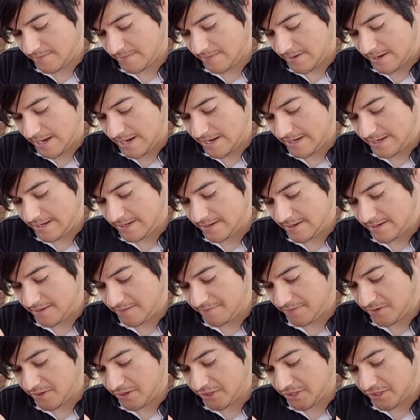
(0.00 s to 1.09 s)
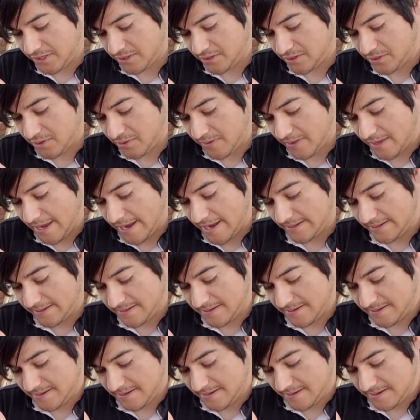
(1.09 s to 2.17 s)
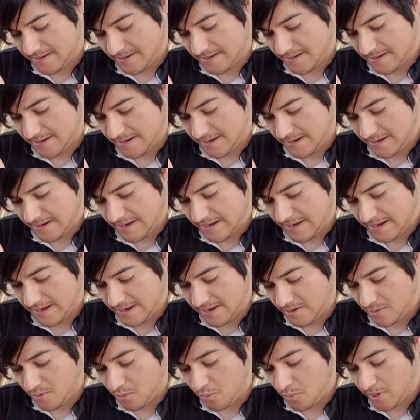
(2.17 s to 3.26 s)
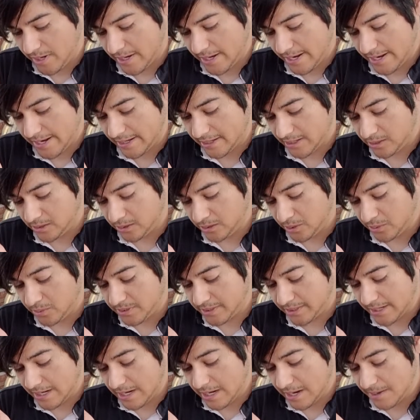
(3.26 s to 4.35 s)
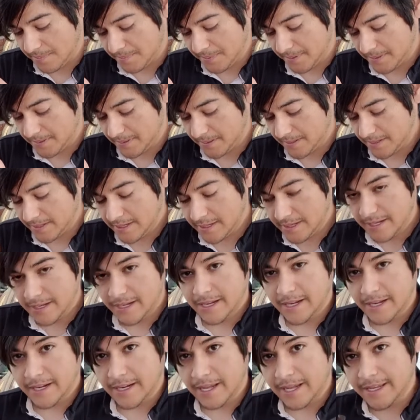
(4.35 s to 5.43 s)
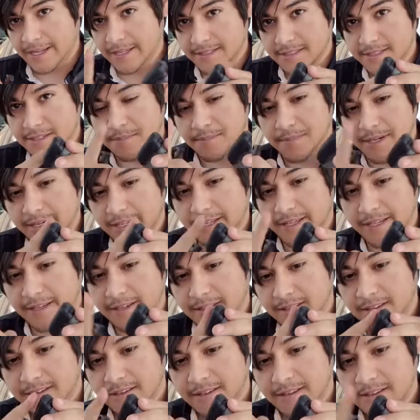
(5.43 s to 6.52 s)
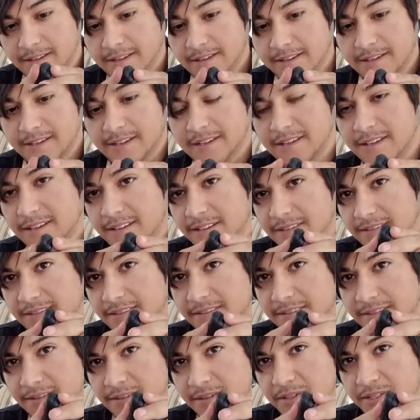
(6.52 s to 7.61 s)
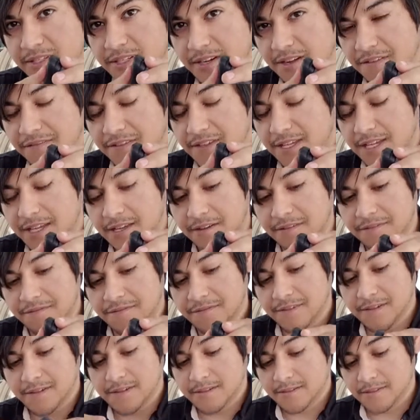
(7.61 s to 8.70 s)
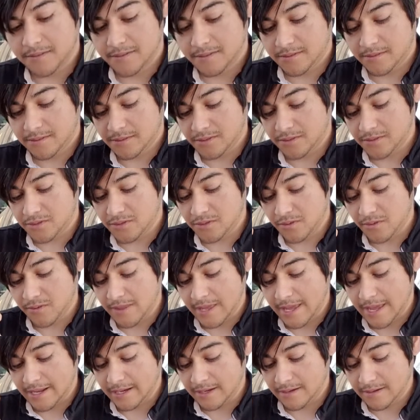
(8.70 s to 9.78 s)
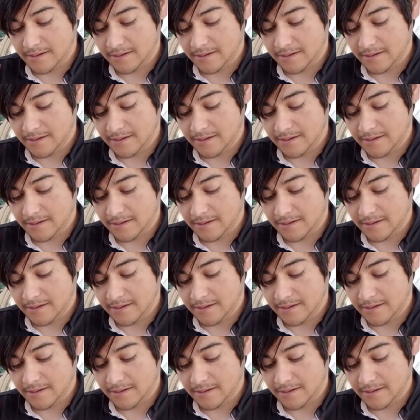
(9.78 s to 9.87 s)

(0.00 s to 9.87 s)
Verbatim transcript: I need enough cushion so that when I close it up and I hit somebody, there's enough give so that